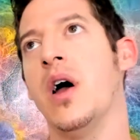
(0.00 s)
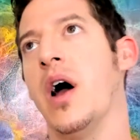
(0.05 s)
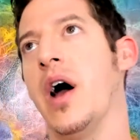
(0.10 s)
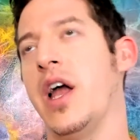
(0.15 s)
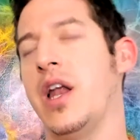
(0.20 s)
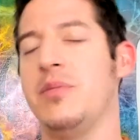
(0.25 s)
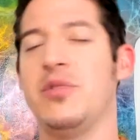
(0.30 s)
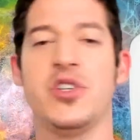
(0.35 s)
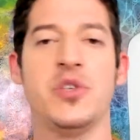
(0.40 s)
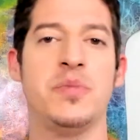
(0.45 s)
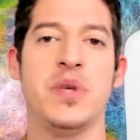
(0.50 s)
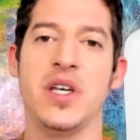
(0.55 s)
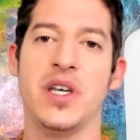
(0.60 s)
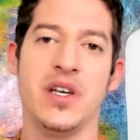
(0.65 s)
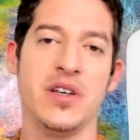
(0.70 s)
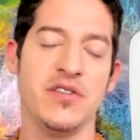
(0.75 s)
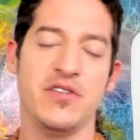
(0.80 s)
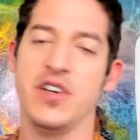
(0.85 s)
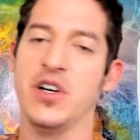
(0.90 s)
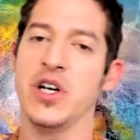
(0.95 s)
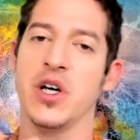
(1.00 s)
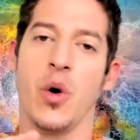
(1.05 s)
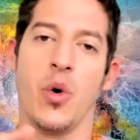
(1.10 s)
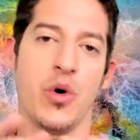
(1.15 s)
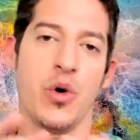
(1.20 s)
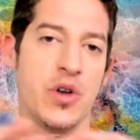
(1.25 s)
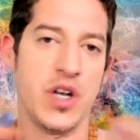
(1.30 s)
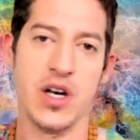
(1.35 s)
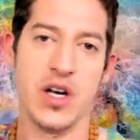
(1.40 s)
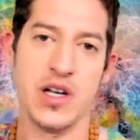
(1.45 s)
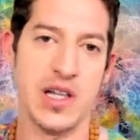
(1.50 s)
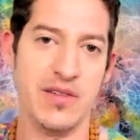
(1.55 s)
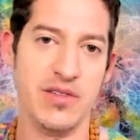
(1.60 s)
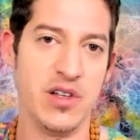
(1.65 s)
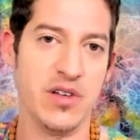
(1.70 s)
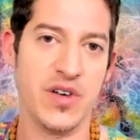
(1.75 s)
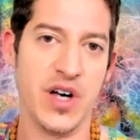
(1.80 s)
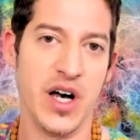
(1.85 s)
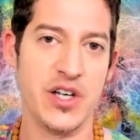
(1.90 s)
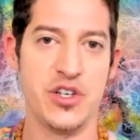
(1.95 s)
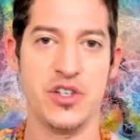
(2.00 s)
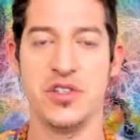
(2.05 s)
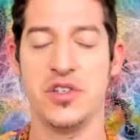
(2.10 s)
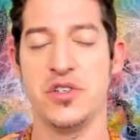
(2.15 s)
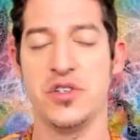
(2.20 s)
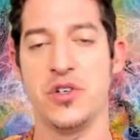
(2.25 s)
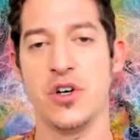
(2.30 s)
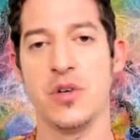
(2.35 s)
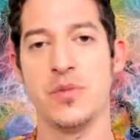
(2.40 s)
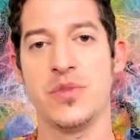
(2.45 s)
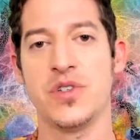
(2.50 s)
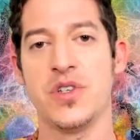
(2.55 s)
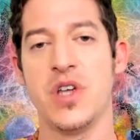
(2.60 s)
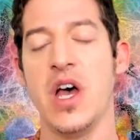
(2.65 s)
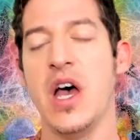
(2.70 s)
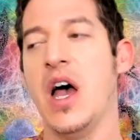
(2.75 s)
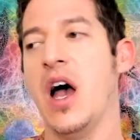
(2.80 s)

and I'm just speaking in very ordinary level of consciousness terms,